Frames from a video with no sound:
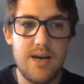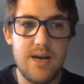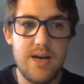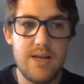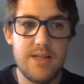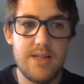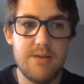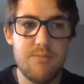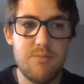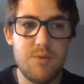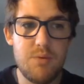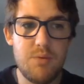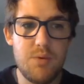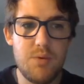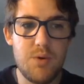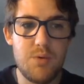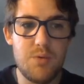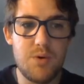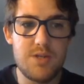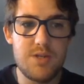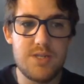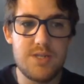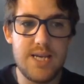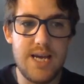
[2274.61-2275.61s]
And then we would
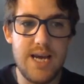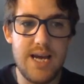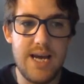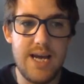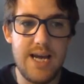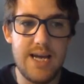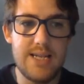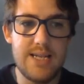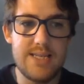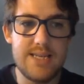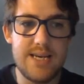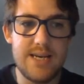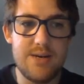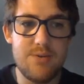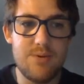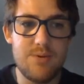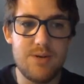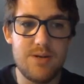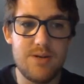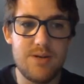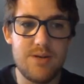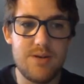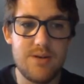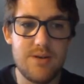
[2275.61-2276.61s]
want to add
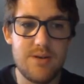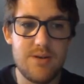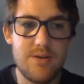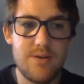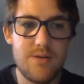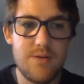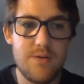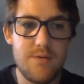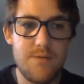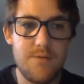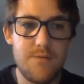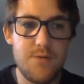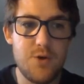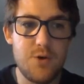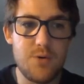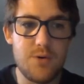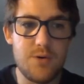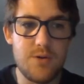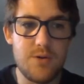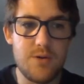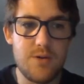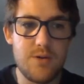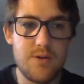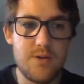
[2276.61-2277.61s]
our
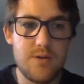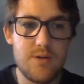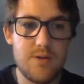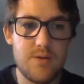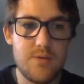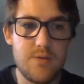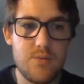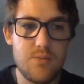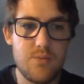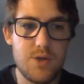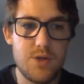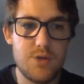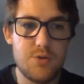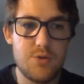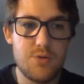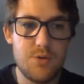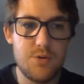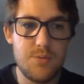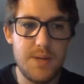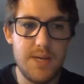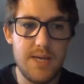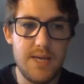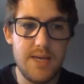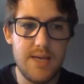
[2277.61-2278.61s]
fuel, which
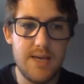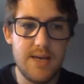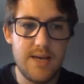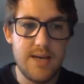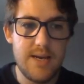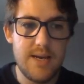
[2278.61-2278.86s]
would be